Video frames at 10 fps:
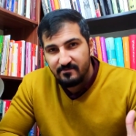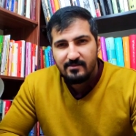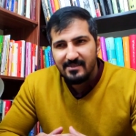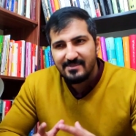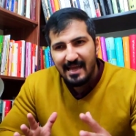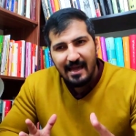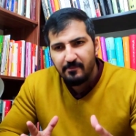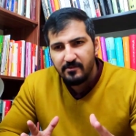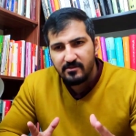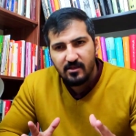This
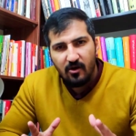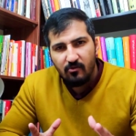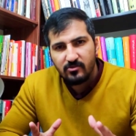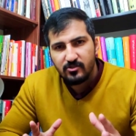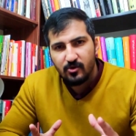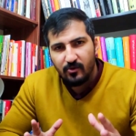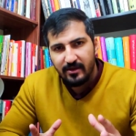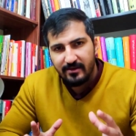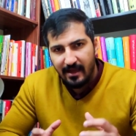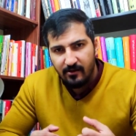happens also
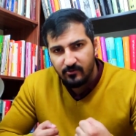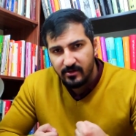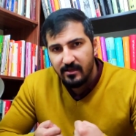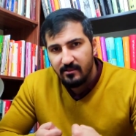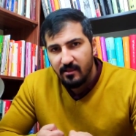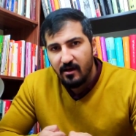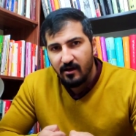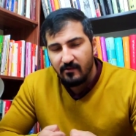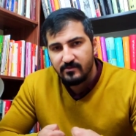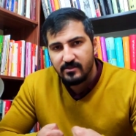in our real
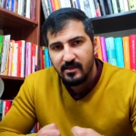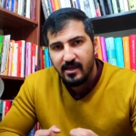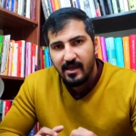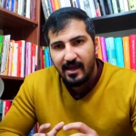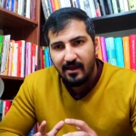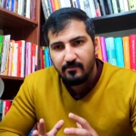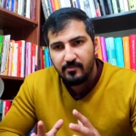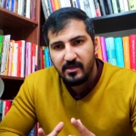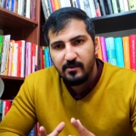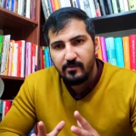lives, and
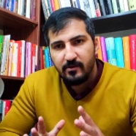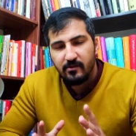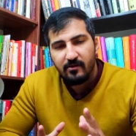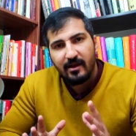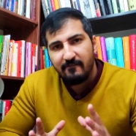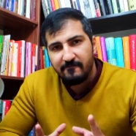people are